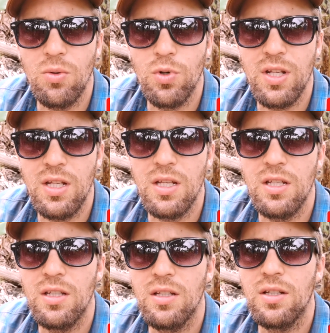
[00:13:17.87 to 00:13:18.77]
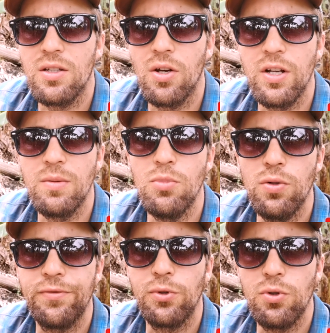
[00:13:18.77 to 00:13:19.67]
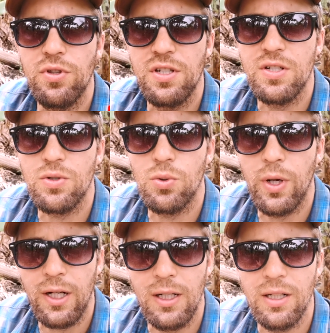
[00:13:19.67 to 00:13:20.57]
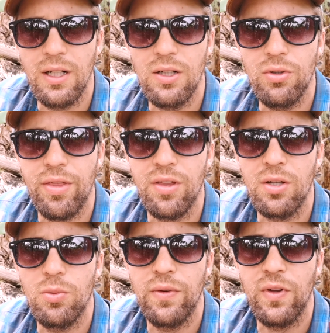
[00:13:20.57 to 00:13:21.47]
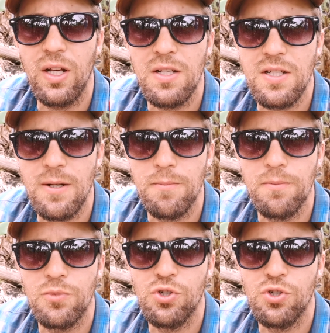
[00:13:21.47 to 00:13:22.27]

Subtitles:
We going to move through this quickly now. I think we're getting some